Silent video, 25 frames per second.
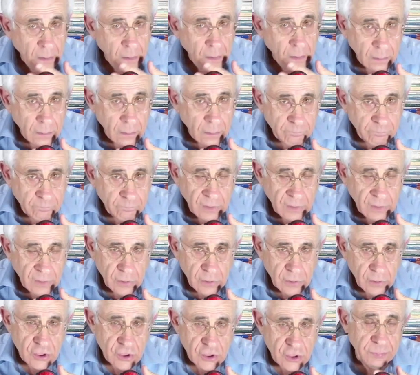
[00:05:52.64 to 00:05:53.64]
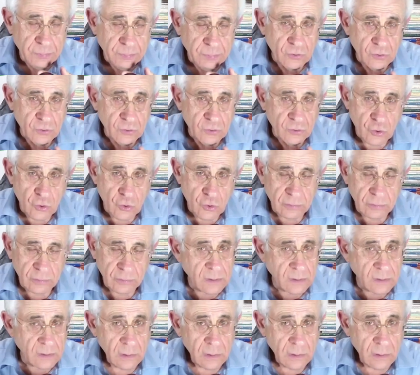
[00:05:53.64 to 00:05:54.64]
Egypt, Jordan,
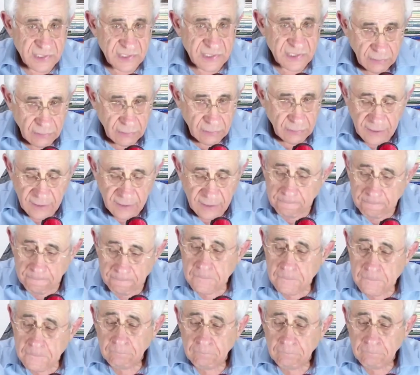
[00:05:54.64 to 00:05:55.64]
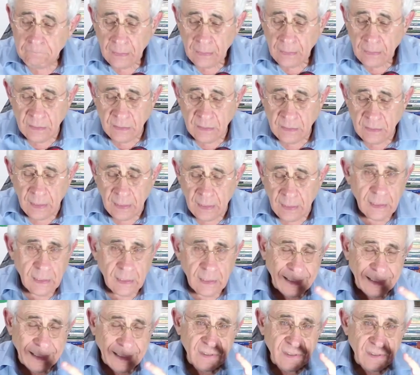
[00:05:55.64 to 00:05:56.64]
Syria. The
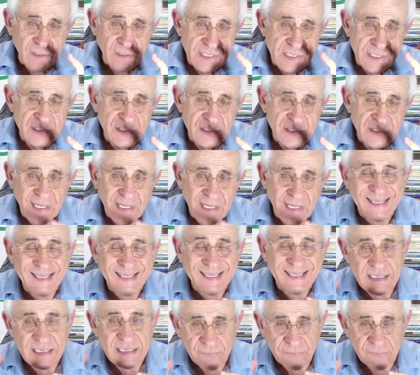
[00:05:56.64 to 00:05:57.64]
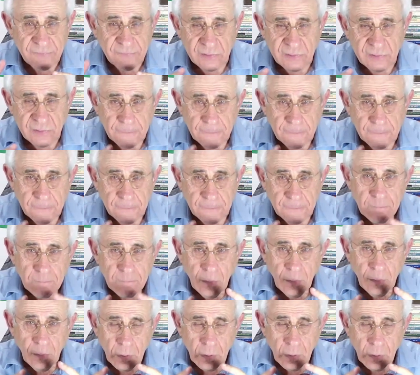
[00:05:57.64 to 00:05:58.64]
1969-70, the
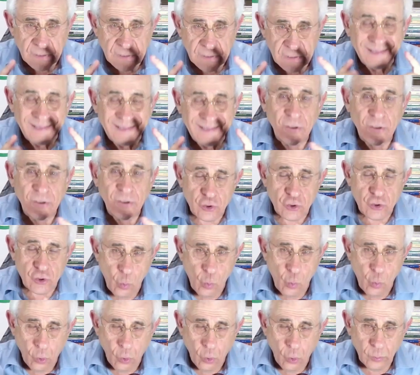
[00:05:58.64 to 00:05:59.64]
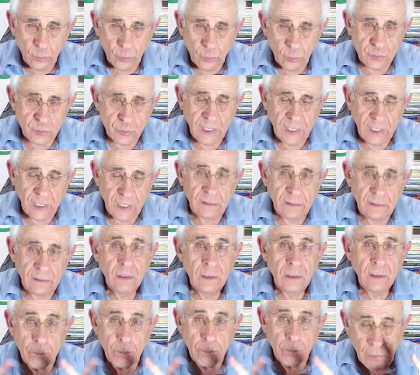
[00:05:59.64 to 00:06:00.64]
attrition war, which we had both
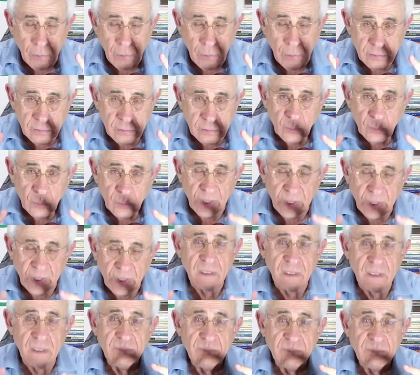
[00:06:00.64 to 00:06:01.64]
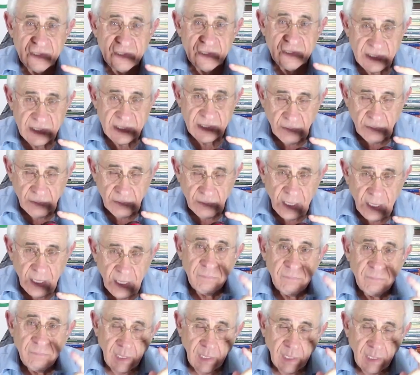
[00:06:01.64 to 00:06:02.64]
with Syria and with
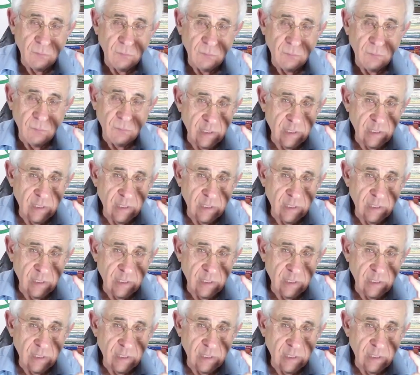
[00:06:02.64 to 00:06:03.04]
Egypt,